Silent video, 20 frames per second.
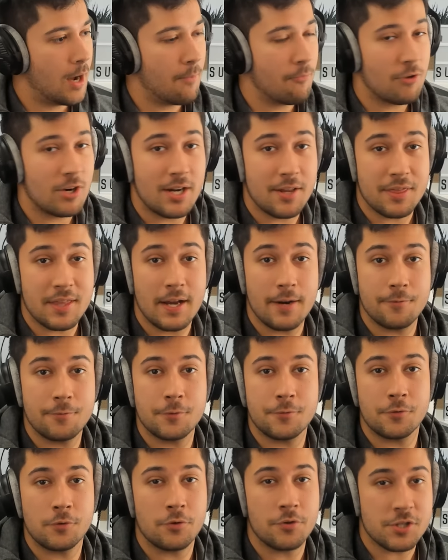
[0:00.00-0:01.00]
I'm really
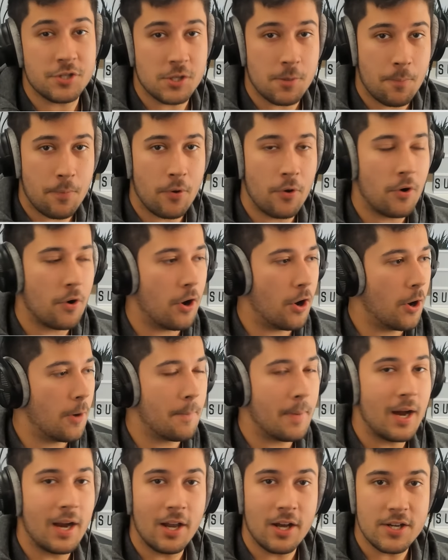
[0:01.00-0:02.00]
thankful for all the support on
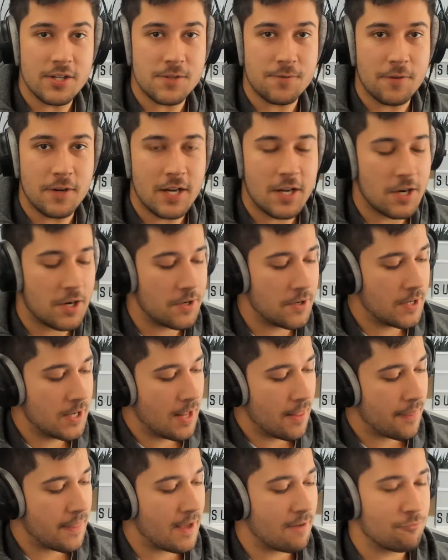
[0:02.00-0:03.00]
my last video.
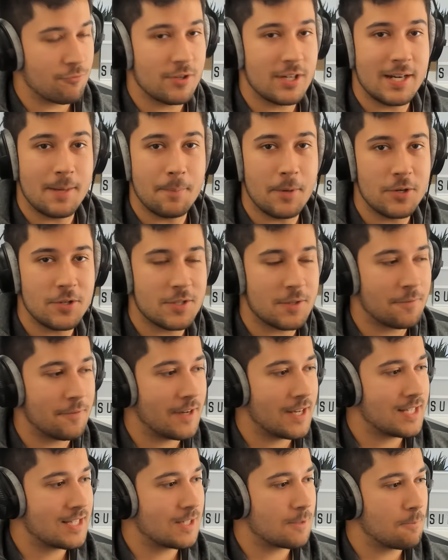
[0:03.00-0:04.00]
That really
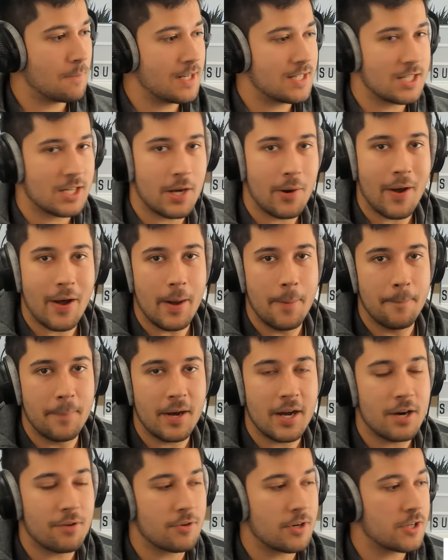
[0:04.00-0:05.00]
motivated me to go out and
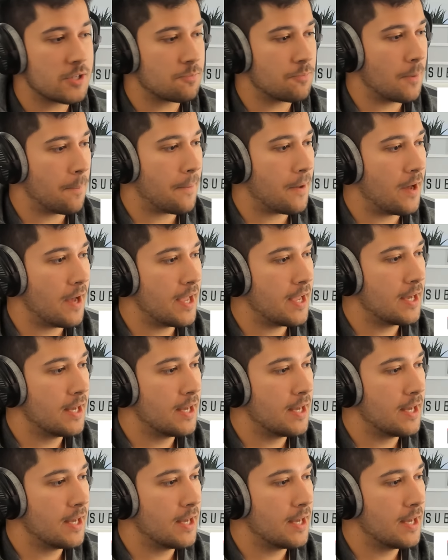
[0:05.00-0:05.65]
buy a Raspberry Pi,